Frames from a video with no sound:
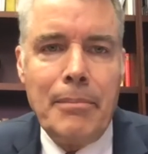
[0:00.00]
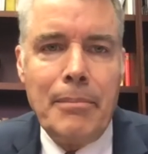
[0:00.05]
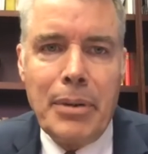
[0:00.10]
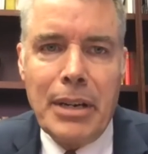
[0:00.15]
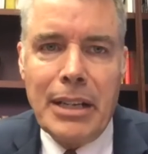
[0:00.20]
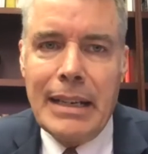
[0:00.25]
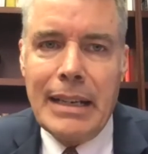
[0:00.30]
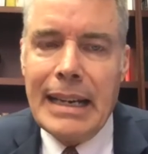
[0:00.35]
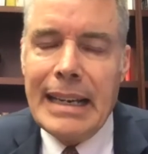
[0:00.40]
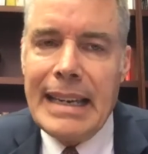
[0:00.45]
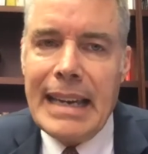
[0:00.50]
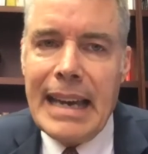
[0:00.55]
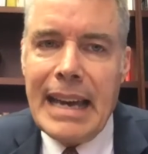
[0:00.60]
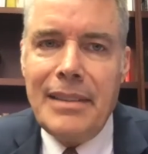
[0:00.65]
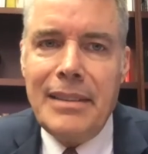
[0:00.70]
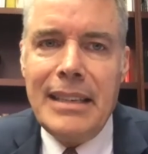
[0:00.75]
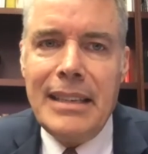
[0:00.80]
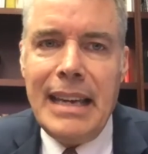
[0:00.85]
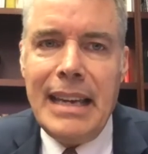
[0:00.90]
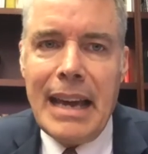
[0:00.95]
But again,
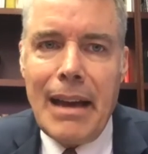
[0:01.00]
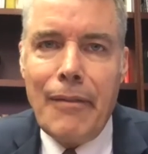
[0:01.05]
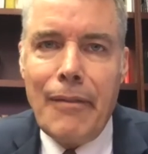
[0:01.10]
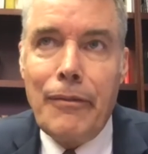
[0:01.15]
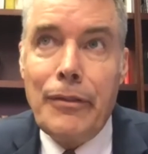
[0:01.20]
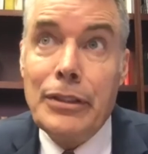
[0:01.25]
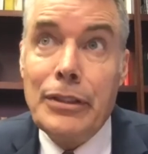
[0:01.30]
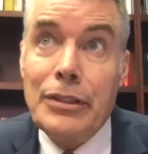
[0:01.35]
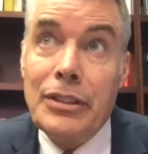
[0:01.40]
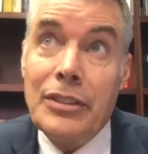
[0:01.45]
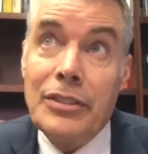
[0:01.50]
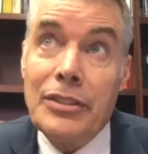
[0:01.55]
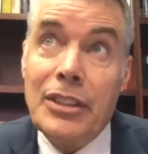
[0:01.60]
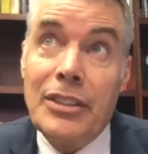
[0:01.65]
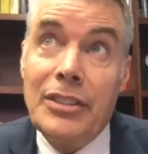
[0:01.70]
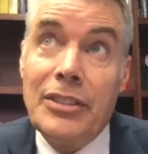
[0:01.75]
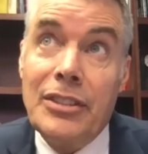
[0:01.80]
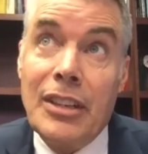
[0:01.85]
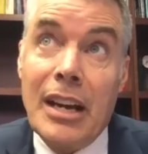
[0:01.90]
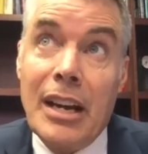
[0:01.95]
the emphasis
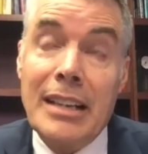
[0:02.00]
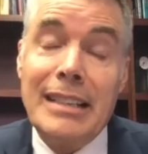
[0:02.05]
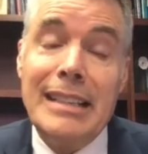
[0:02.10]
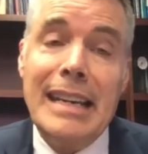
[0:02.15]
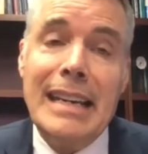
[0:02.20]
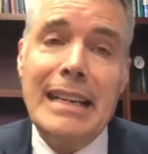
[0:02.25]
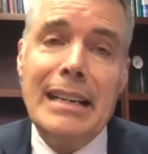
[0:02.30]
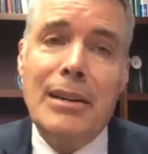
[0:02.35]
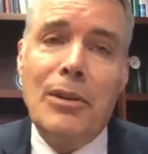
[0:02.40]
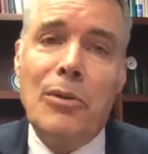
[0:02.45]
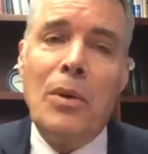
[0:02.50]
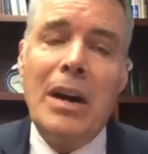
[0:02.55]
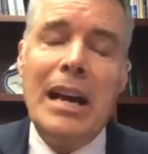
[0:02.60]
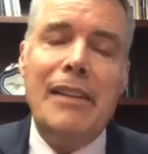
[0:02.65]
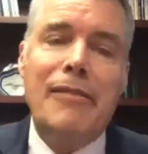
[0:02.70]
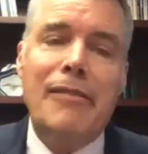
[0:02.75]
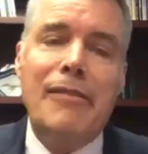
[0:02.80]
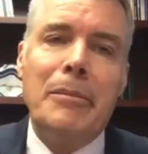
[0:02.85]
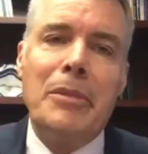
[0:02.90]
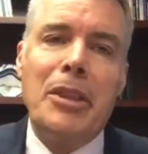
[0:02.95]
is on getting away from